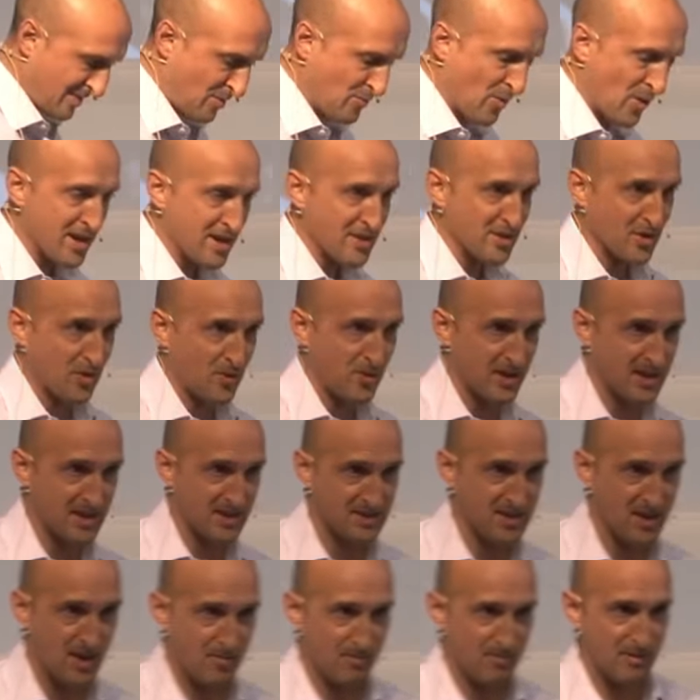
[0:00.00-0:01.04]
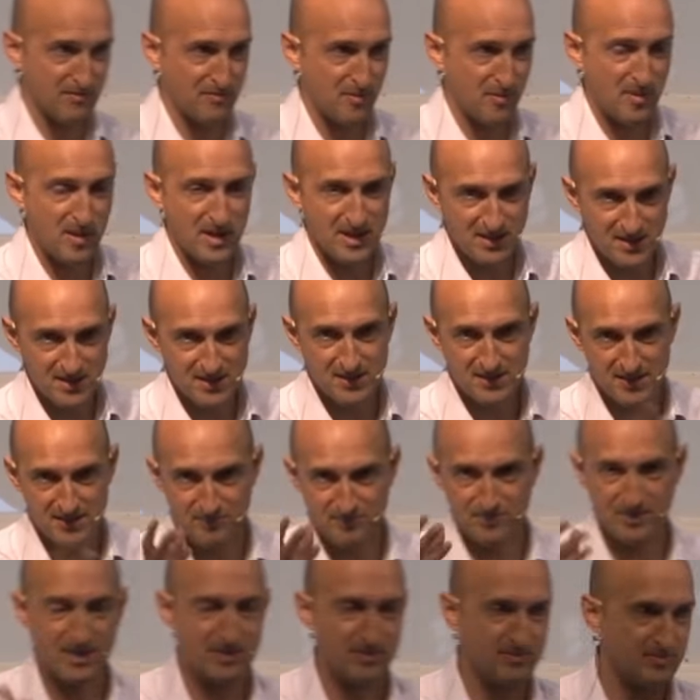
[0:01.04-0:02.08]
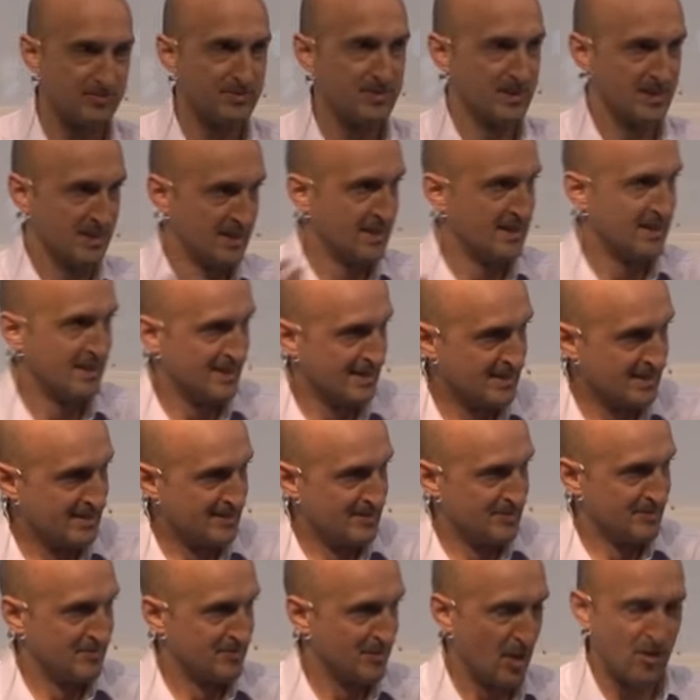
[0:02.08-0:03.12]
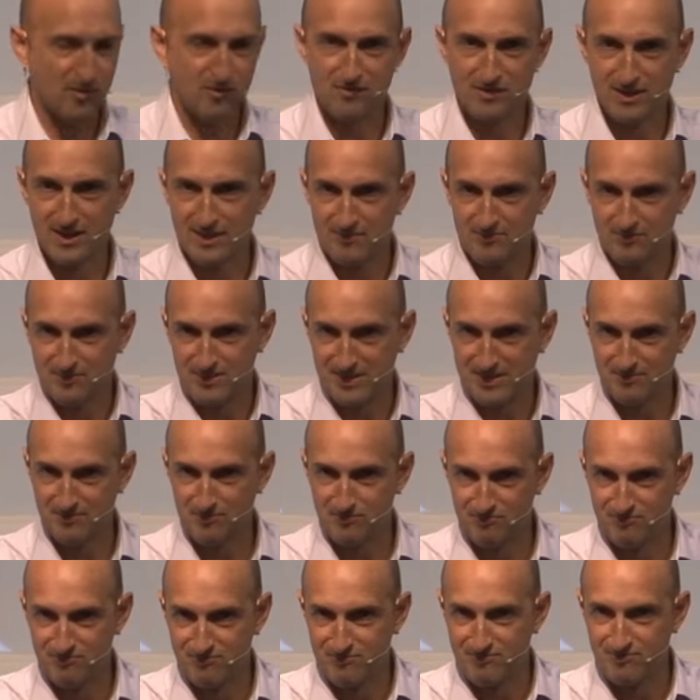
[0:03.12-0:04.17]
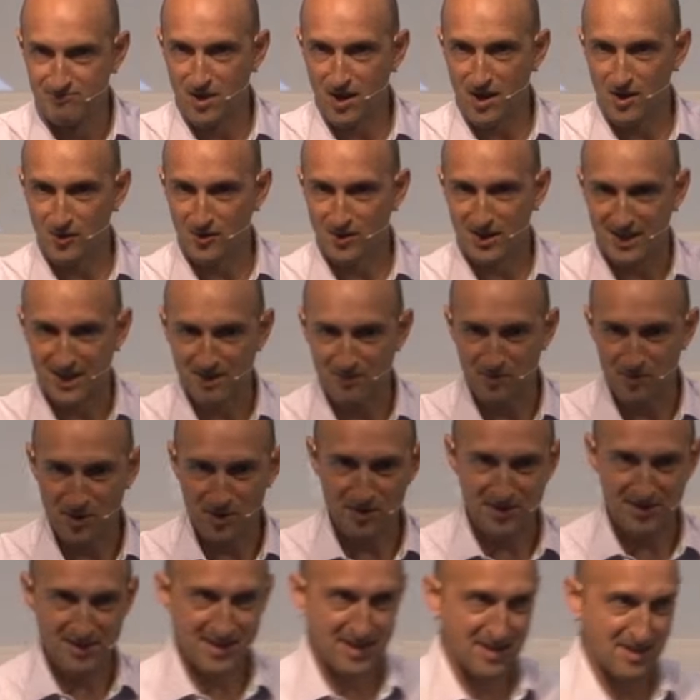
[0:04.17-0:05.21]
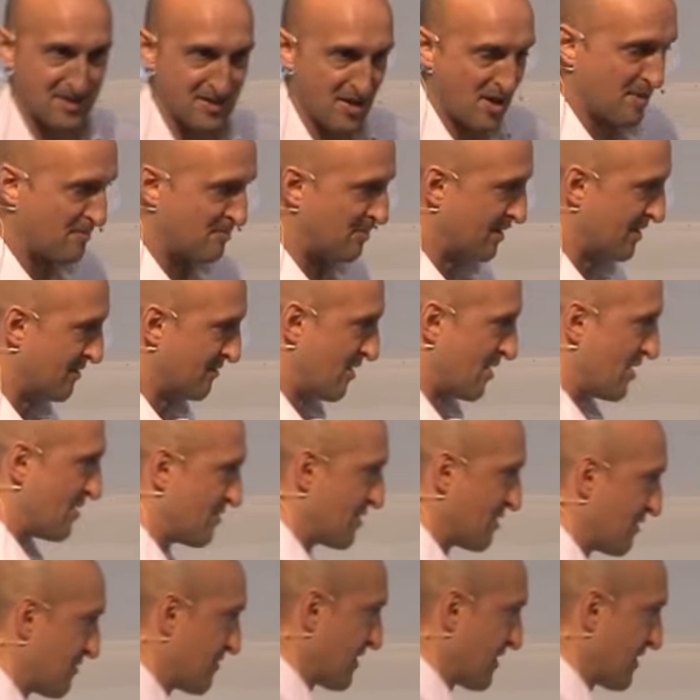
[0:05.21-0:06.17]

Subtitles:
one other quick example, if I may. This is a, you know, hopefully a mildly amusing example of the